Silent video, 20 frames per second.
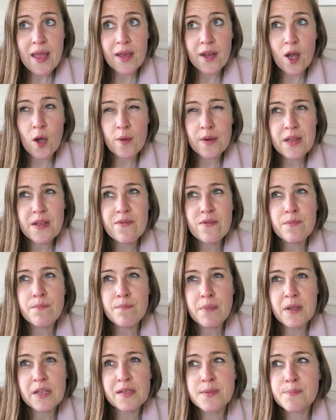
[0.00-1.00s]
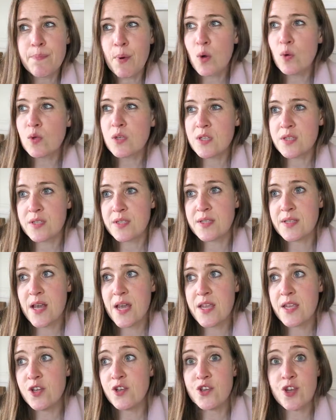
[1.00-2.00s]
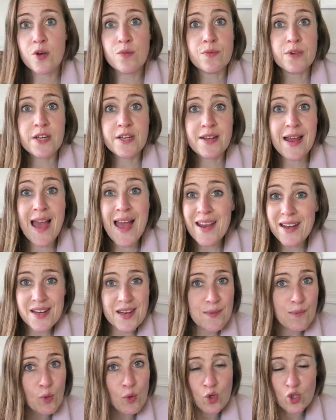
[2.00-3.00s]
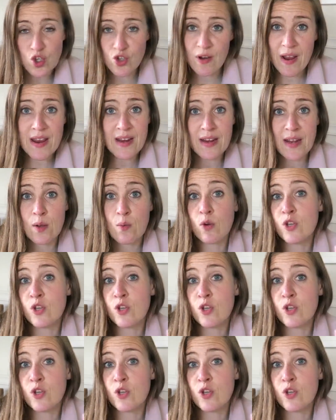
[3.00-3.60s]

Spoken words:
And I would even be as bold as to say you don't need any more training.